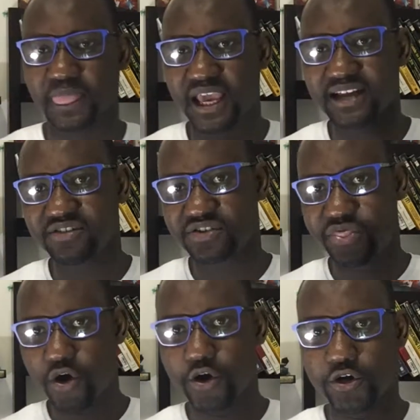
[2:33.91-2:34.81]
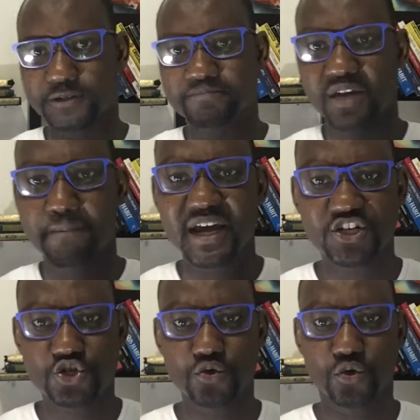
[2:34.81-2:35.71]
And third, make
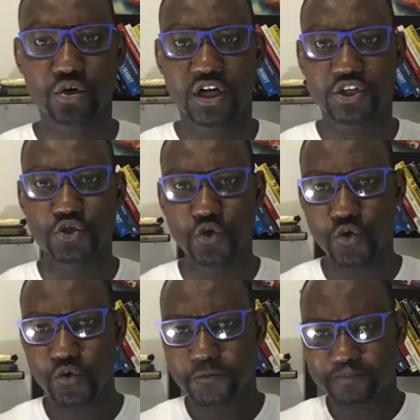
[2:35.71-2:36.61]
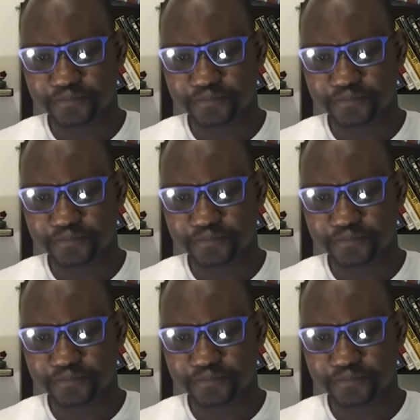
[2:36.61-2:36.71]
sure you